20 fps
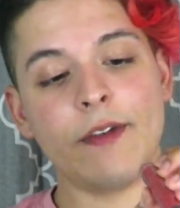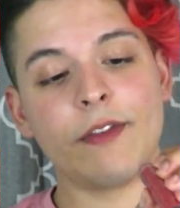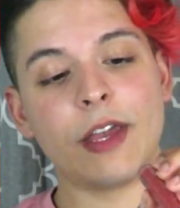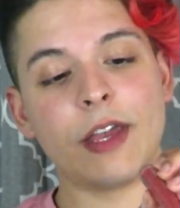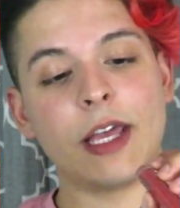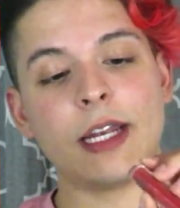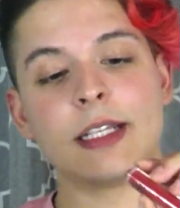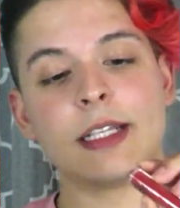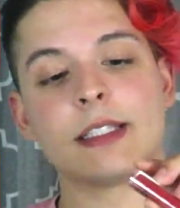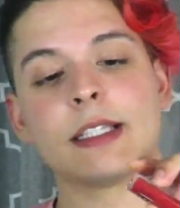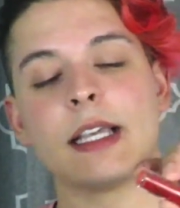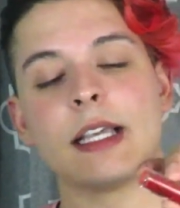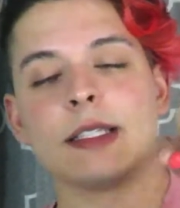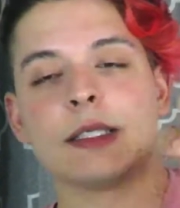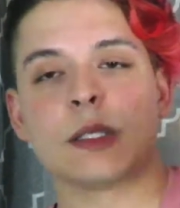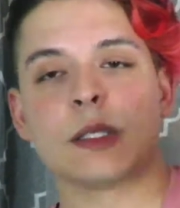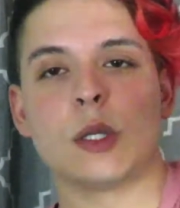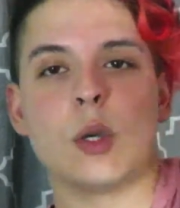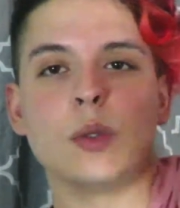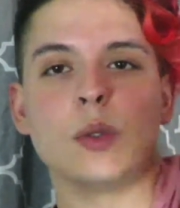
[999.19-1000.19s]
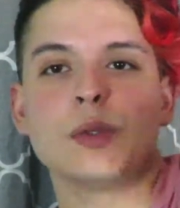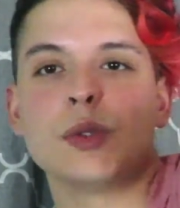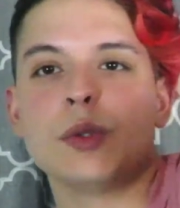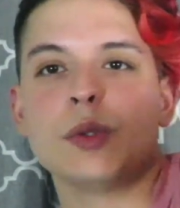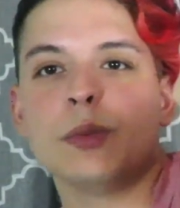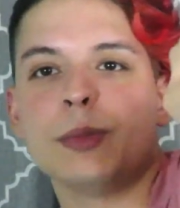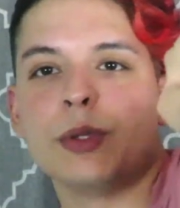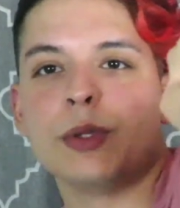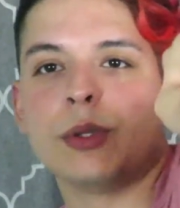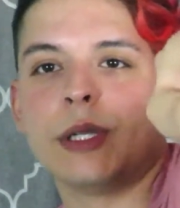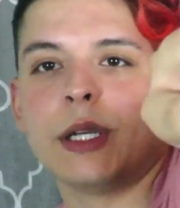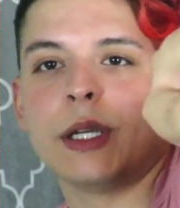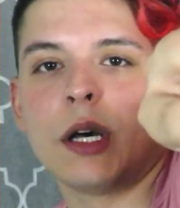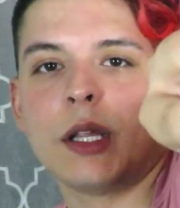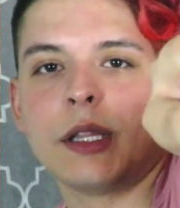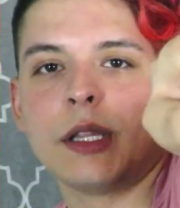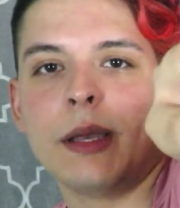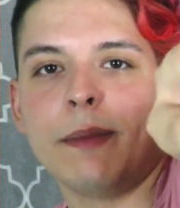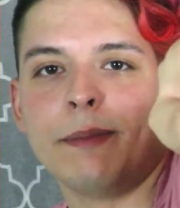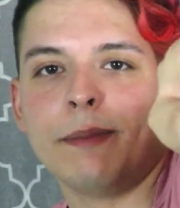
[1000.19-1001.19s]
And it says Go To Beauty
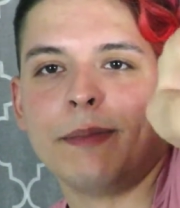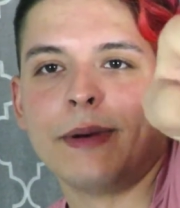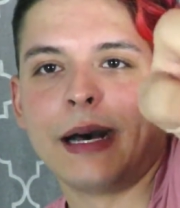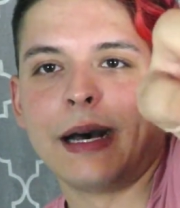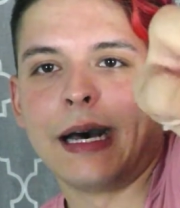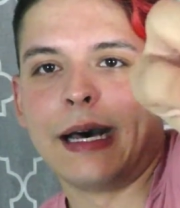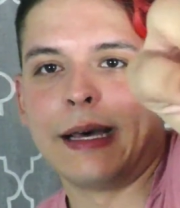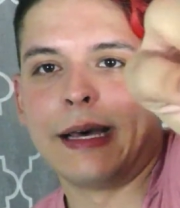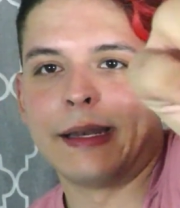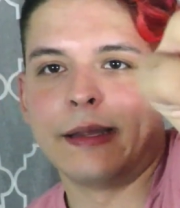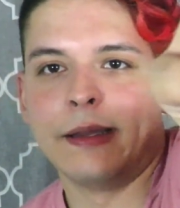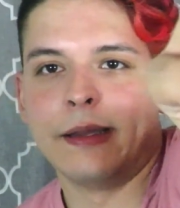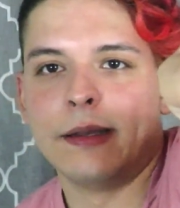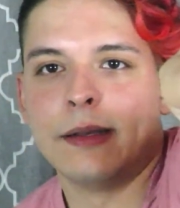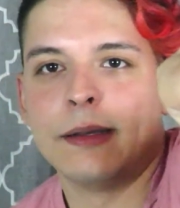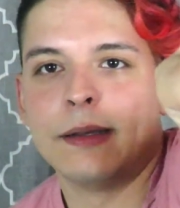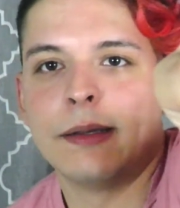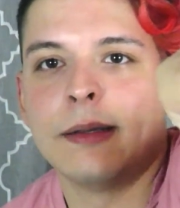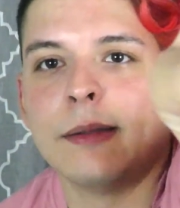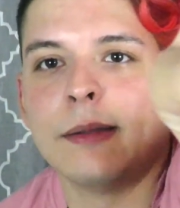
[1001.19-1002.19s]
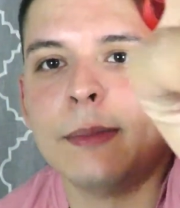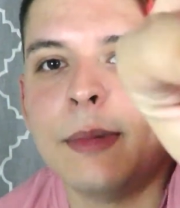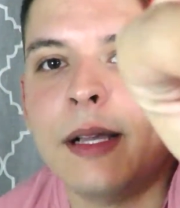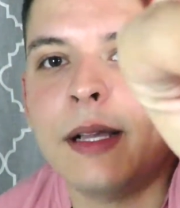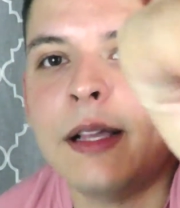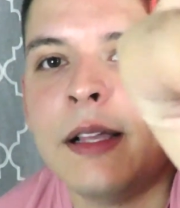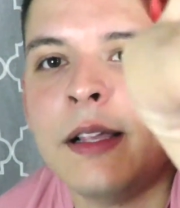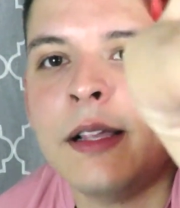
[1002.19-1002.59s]
on the bottom.